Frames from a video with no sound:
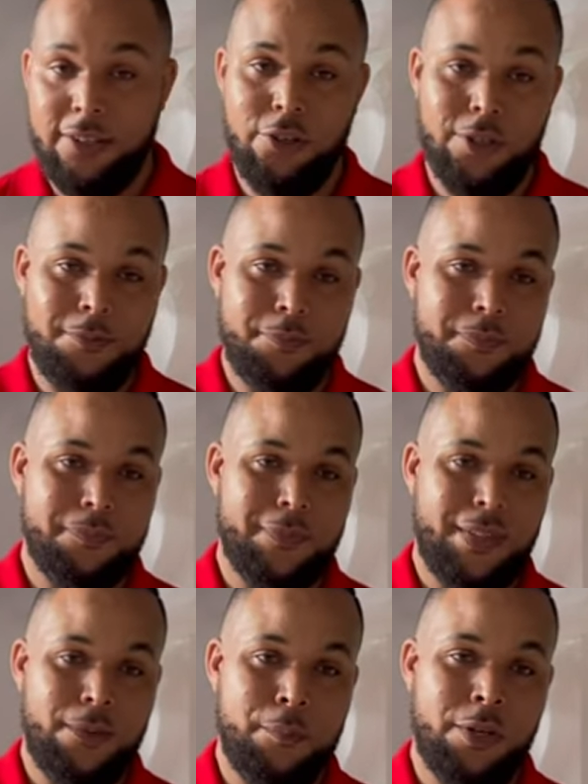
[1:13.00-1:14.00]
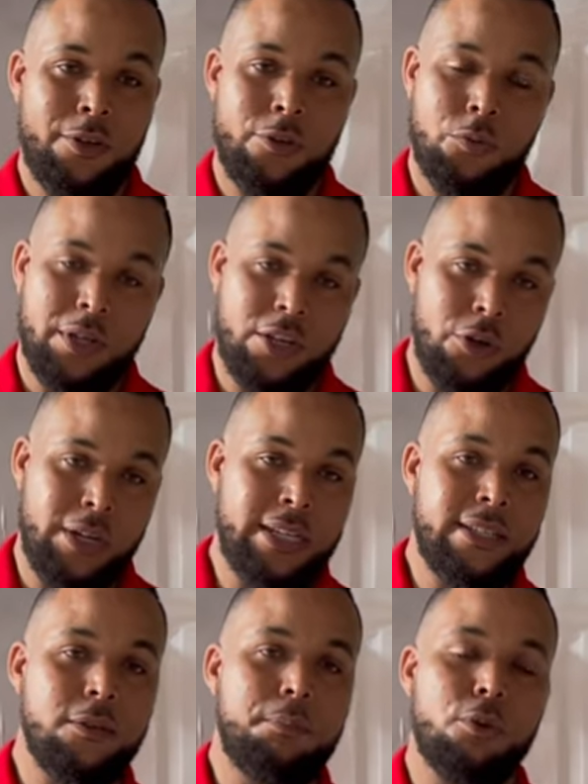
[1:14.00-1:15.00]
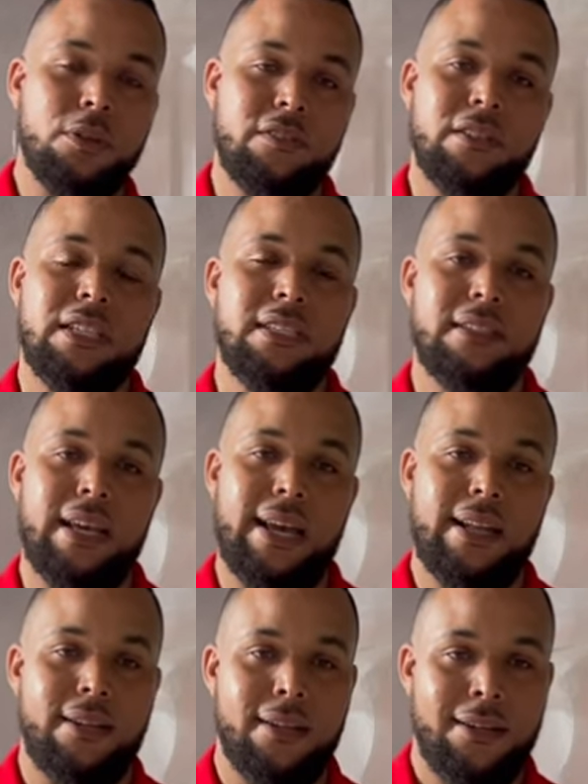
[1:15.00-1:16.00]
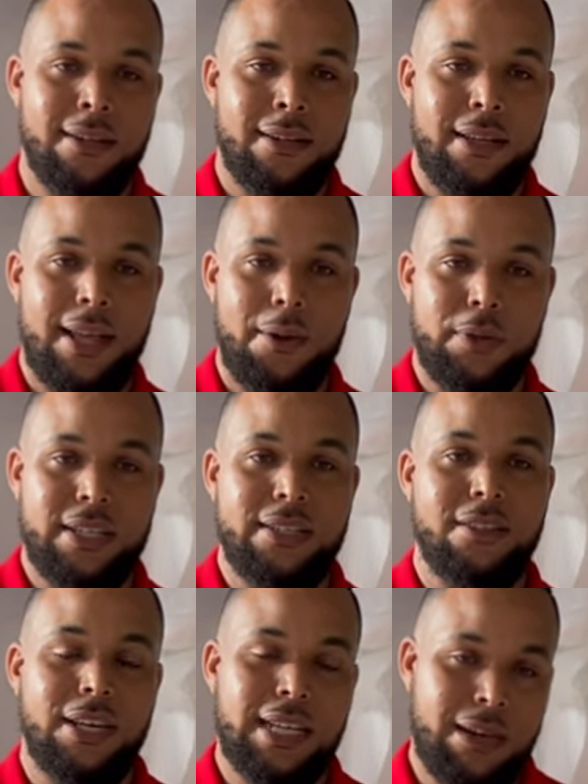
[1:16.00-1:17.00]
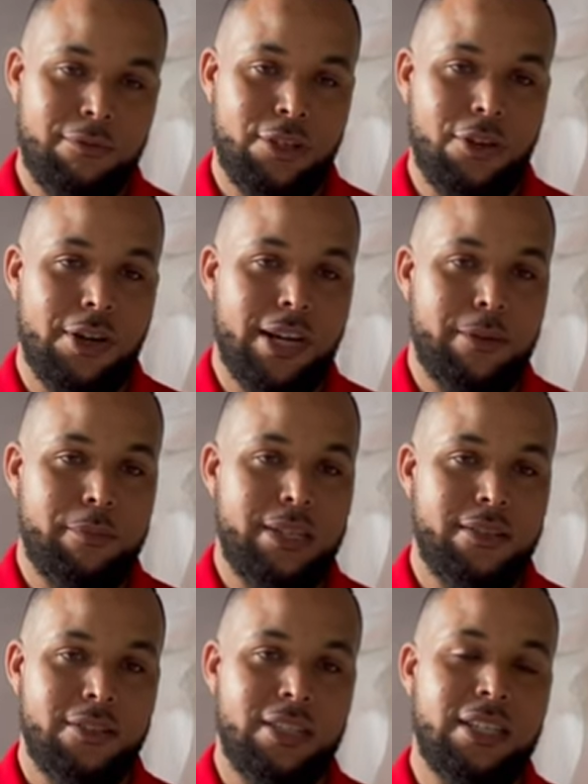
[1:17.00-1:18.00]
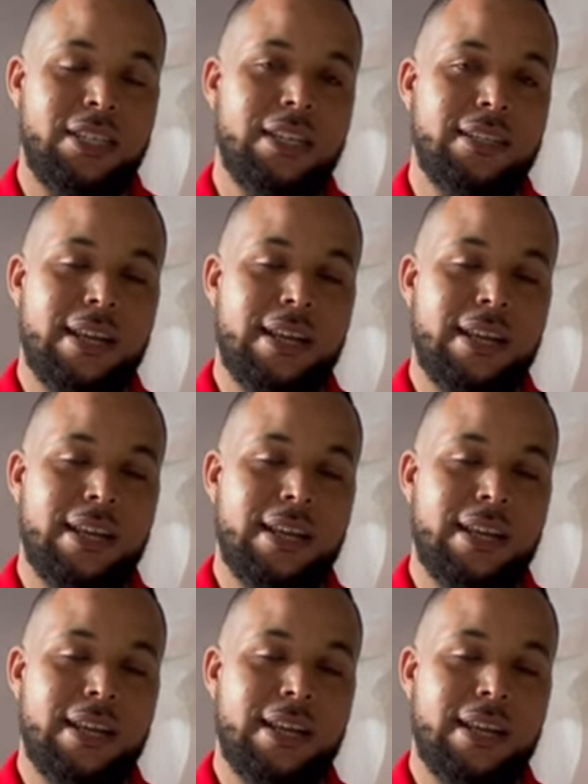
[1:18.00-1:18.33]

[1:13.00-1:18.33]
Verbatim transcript: gun, because we're going into porcelain tile and we did not have a correct bit. So you need a